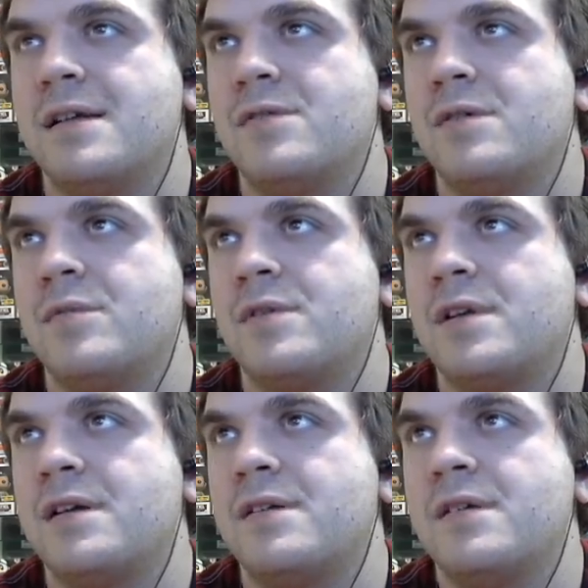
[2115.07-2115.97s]
don't remember
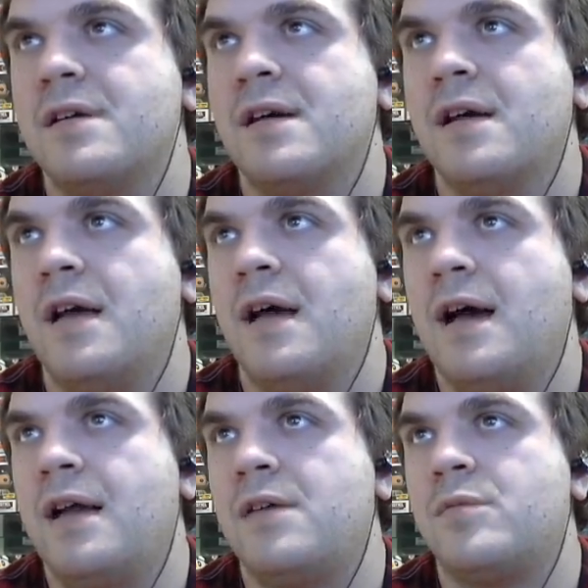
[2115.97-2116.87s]
now. I
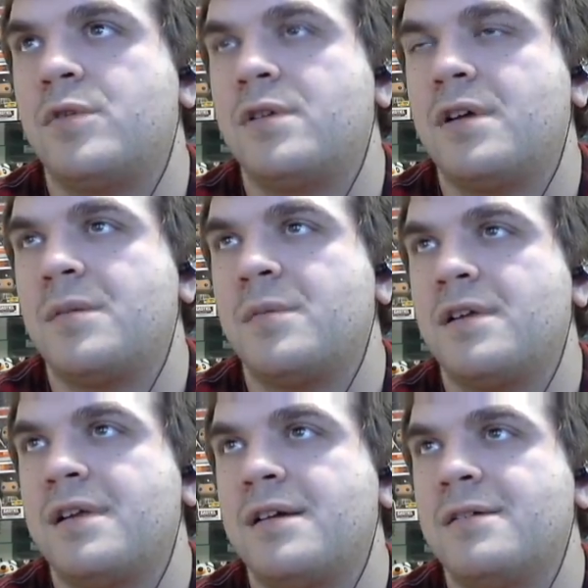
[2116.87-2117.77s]
don't remember what we're talking about
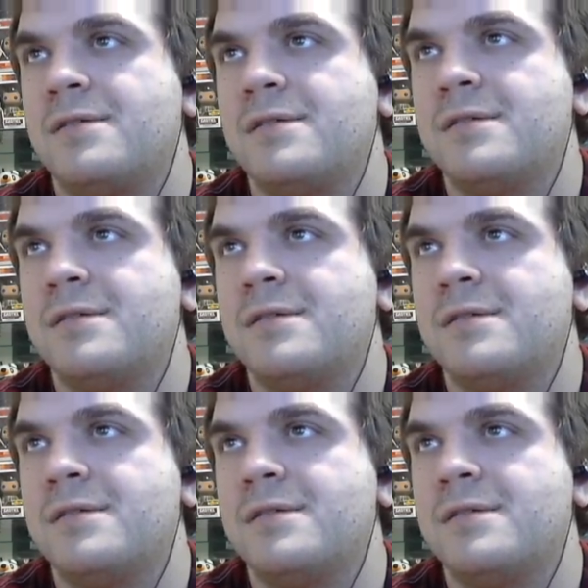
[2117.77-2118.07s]
now.